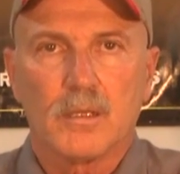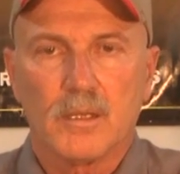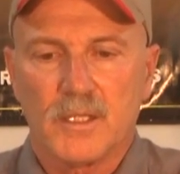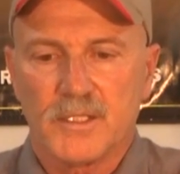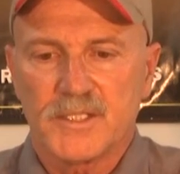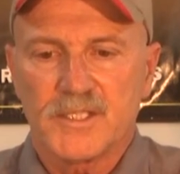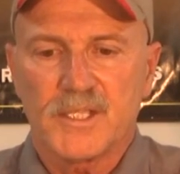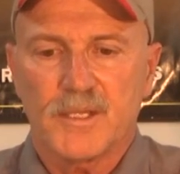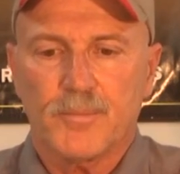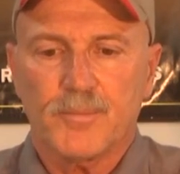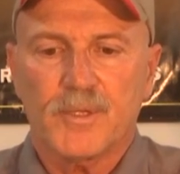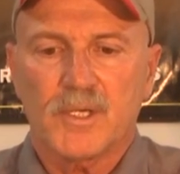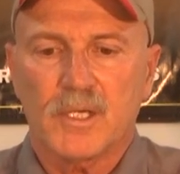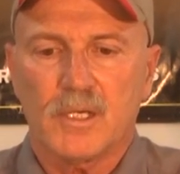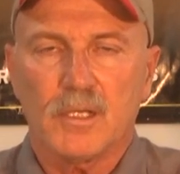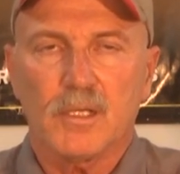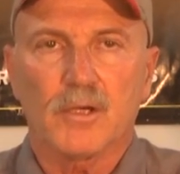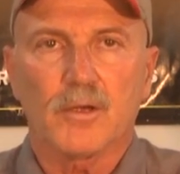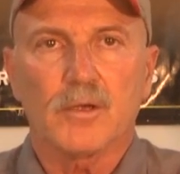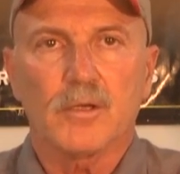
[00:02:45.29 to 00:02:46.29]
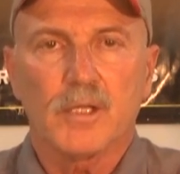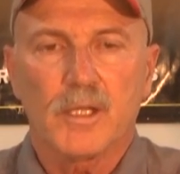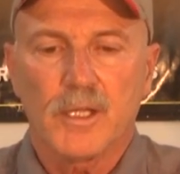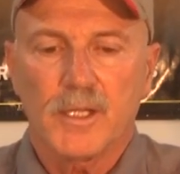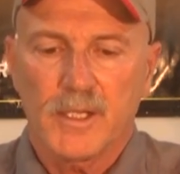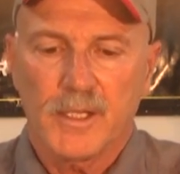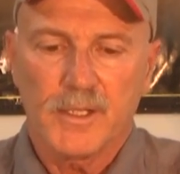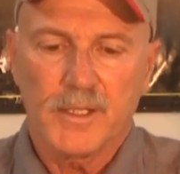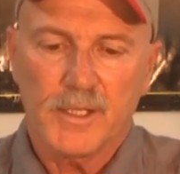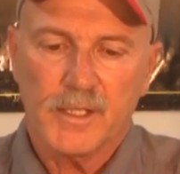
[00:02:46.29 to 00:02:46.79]
The tip color
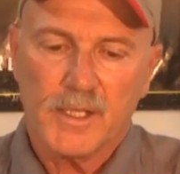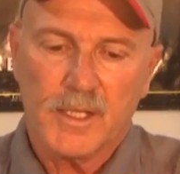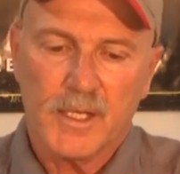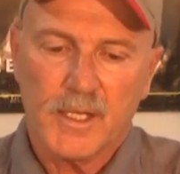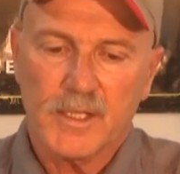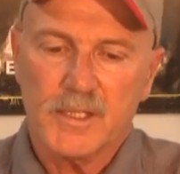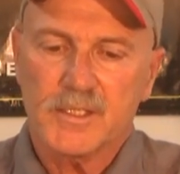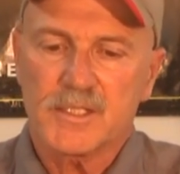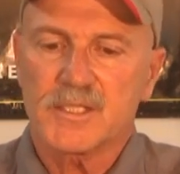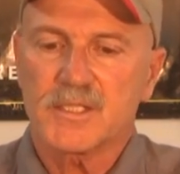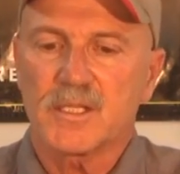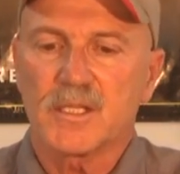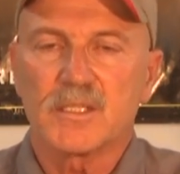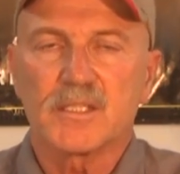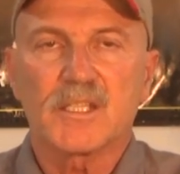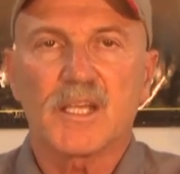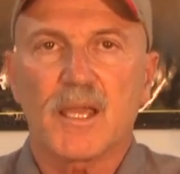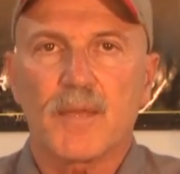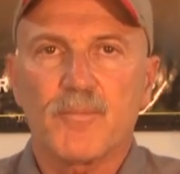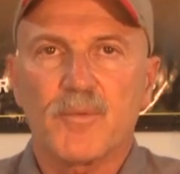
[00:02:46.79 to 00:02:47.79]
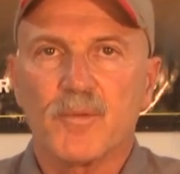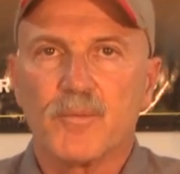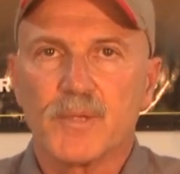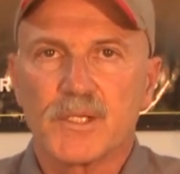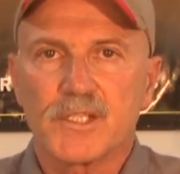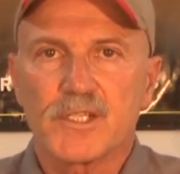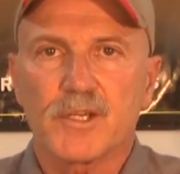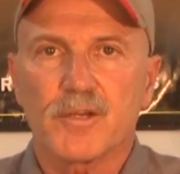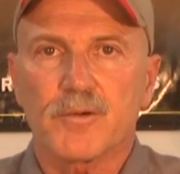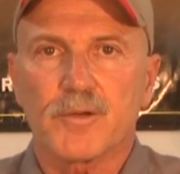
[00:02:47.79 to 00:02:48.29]
indicates the type of
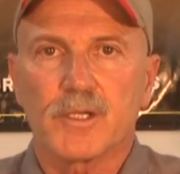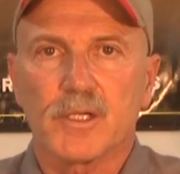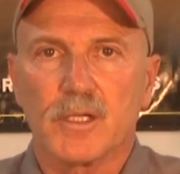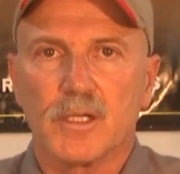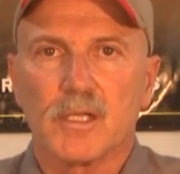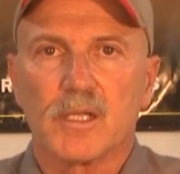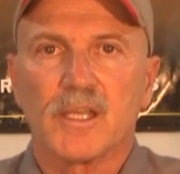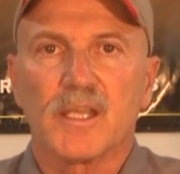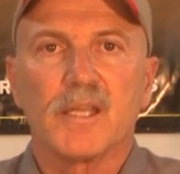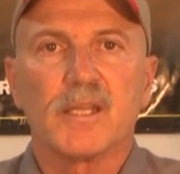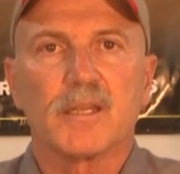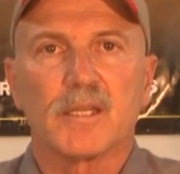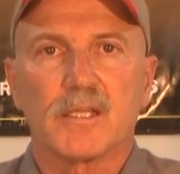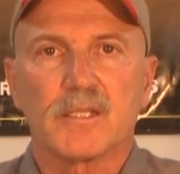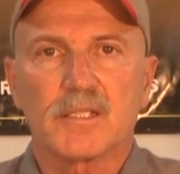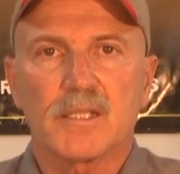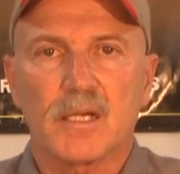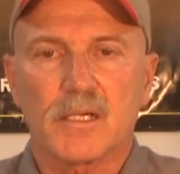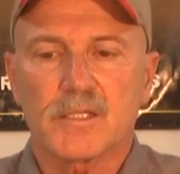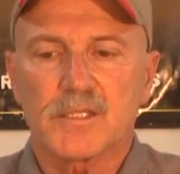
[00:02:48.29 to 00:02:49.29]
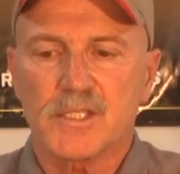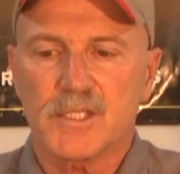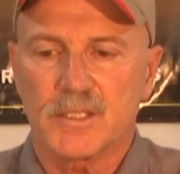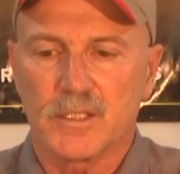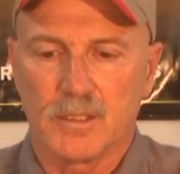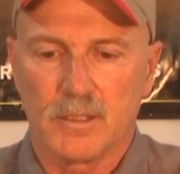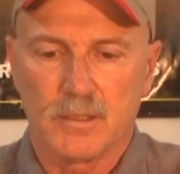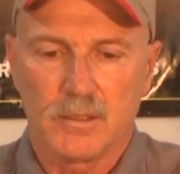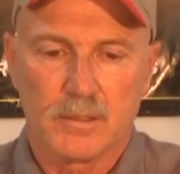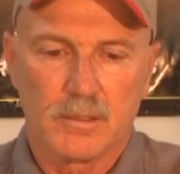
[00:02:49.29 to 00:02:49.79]
material in the
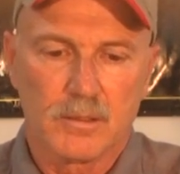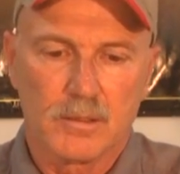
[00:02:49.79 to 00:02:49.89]
tungsten.